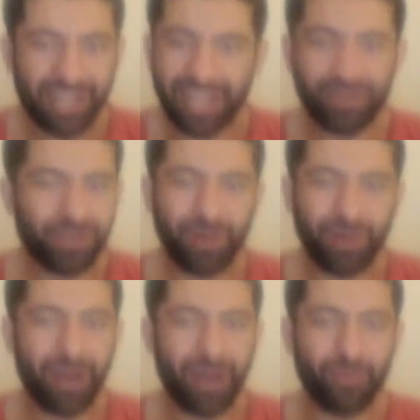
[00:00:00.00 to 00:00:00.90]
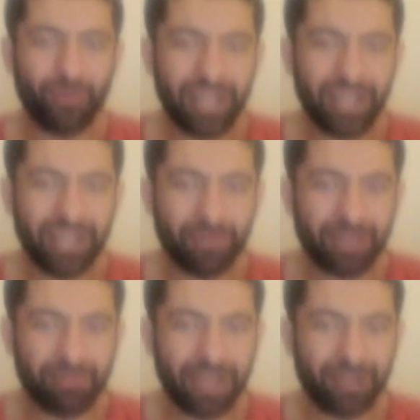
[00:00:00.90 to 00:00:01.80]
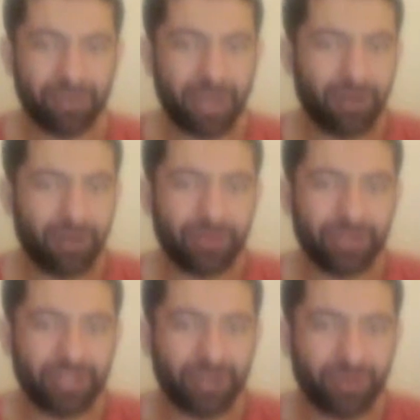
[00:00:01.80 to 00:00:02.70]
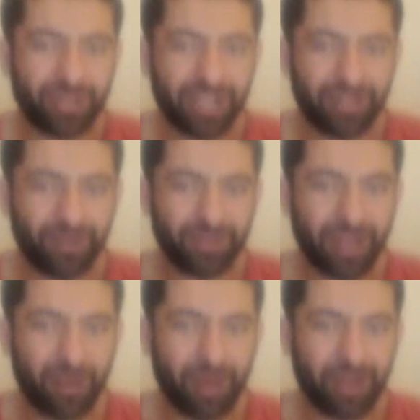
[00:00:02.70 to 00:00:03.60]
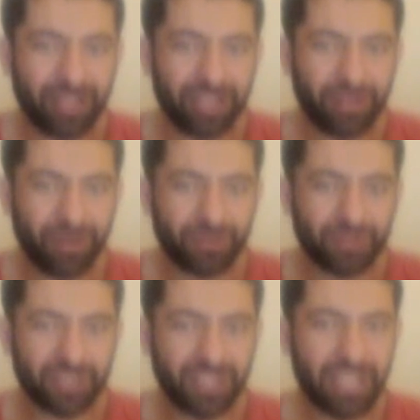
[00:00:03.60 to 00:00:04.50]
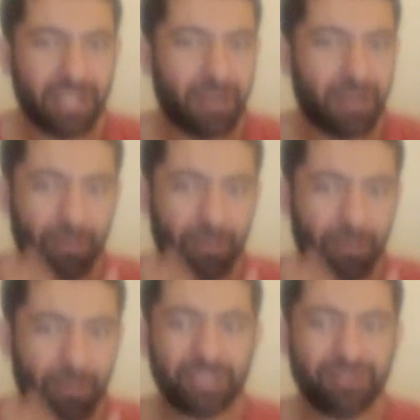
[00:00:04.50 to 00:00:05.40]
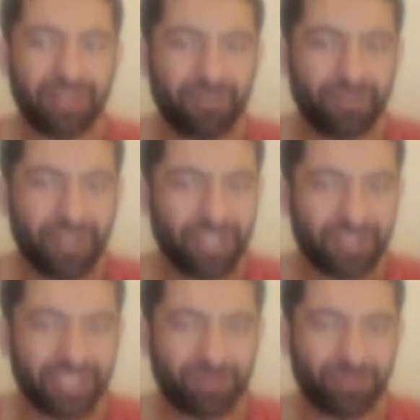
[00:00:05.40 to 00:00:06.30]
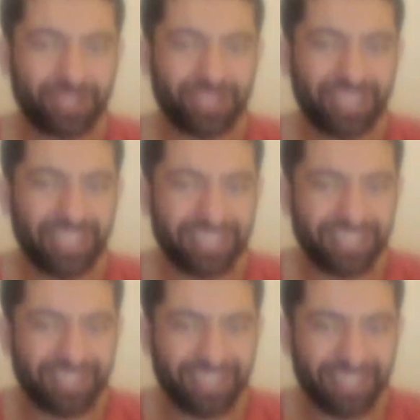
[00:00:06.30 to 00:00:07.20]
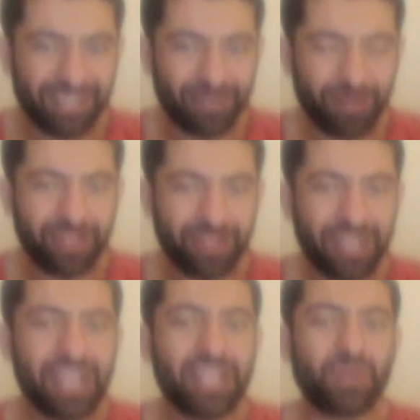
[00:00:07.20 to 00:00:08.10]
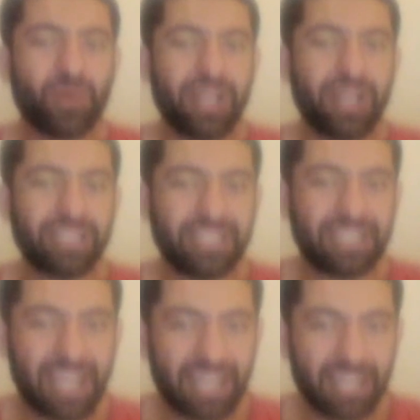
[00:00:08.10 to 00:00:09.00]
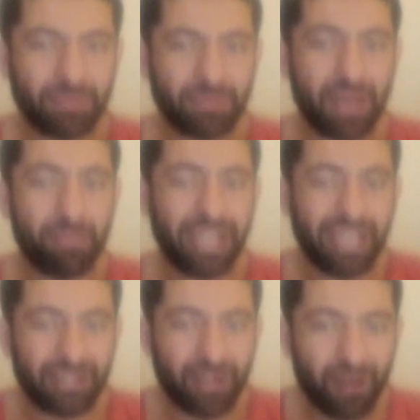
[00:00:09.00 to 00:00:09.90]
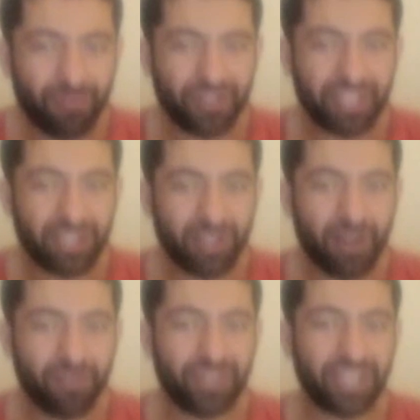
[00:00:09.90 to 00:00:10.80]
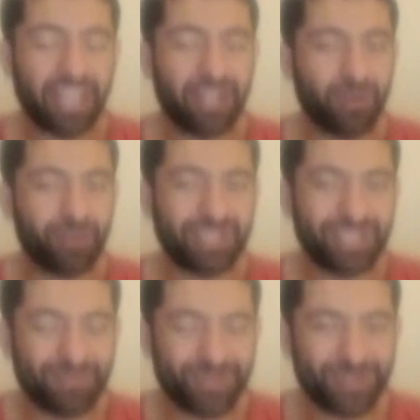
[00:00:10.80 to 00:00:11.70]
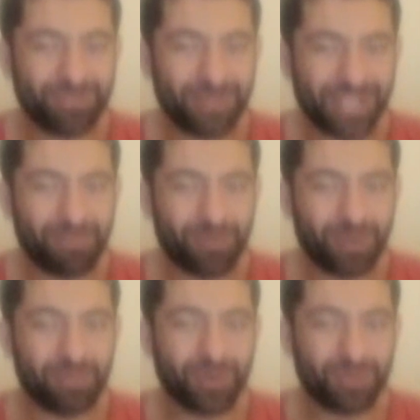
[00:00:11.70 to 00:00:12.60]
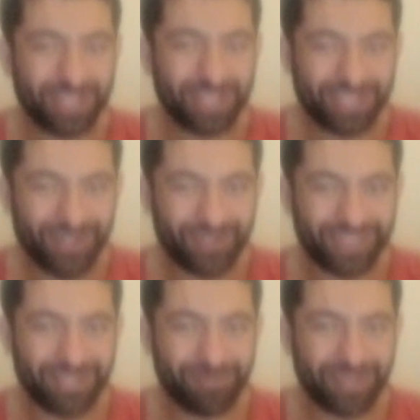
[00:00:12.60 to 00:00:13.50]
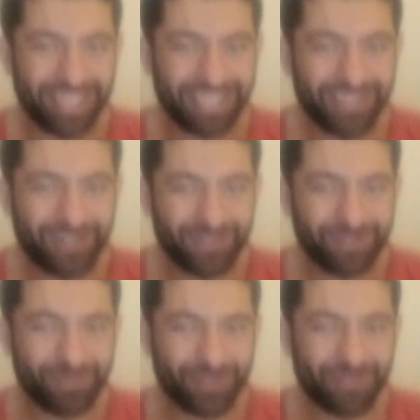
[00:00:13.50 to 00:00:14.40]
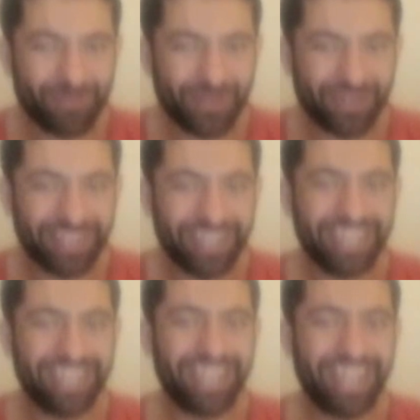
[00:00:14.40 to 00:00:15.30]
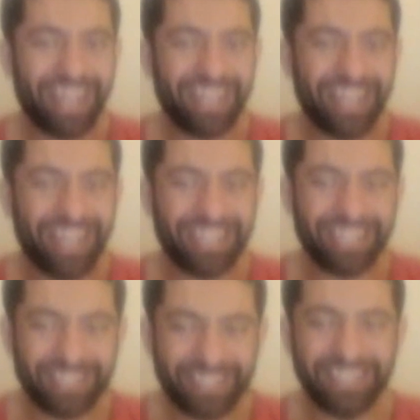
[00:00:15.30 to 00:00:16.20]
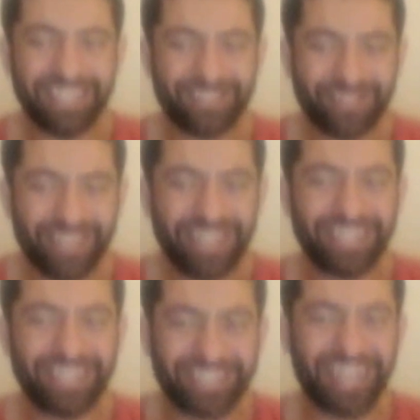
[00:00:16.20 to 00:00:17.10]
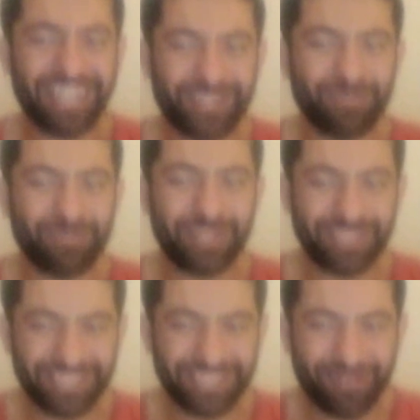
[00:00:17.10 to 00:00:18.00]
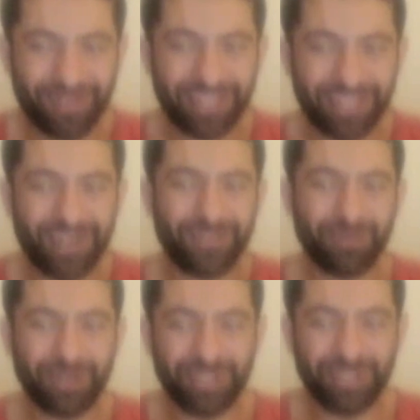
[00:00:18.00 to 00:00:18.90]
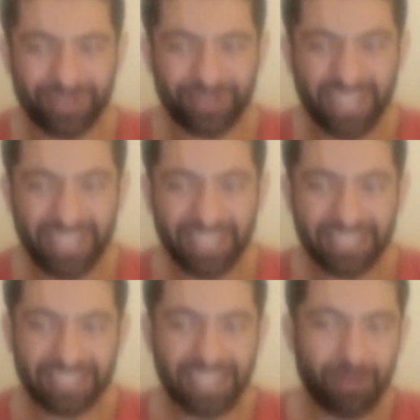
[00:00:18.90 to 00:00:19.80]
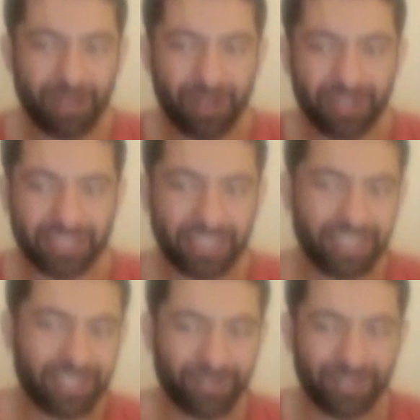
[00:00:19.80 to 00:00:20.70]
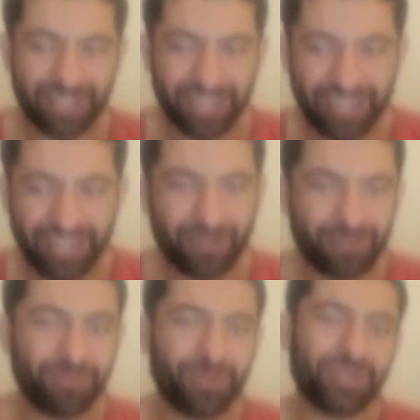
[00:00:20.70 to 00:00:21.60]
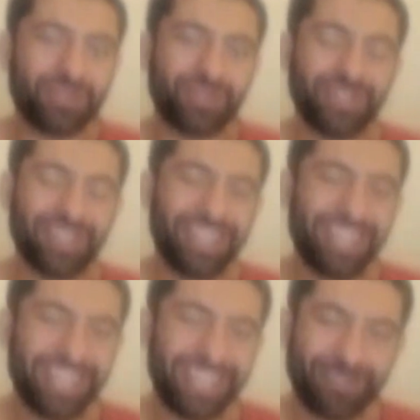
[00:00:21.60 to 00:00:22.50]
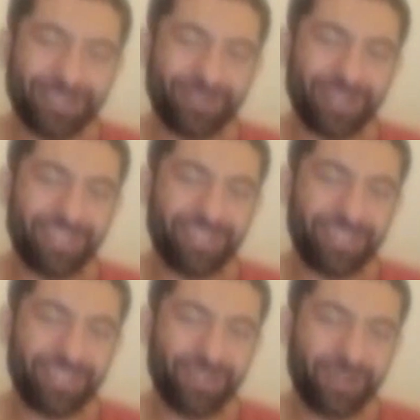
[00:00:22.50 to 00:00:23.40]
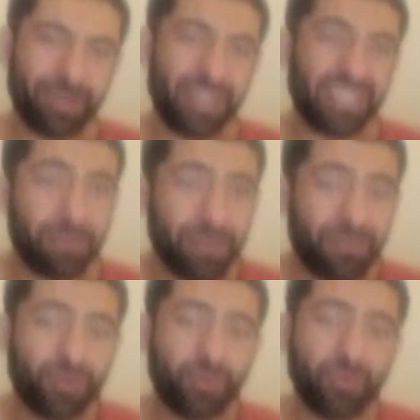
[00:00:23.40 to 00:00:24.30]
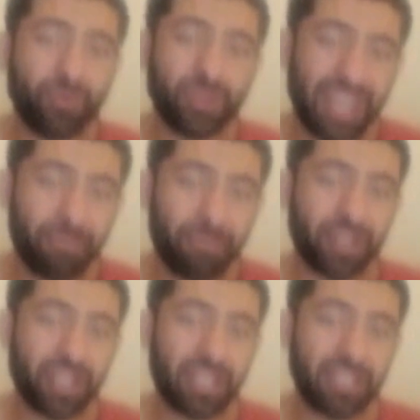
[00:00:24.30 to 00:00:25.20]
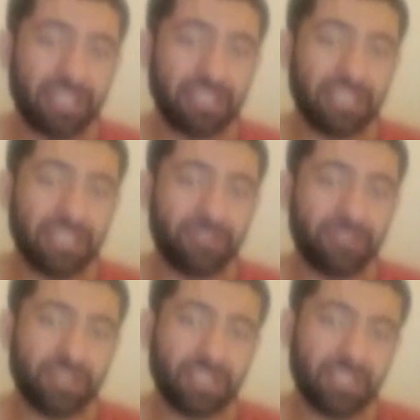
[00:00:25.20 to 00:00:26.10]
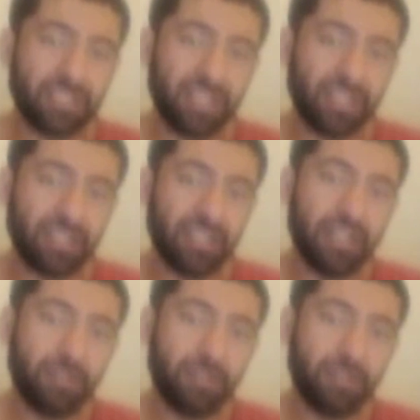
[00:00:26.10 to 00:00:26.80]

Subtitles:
I don't know why he became angry. How could he know that I thought how ugly clothes? But I must have had a facial expression that I didn't think about. So as he stared at me, I began laughing and laughing, and I noticed he just became more and more pissed off as I began laughing more and more. And it created a cycle because each time I laughed, he wanted to stare and ask, and he couldn't, and I laughed more. So that was what I thought about. And before we tapped on that, that's the interesting thing.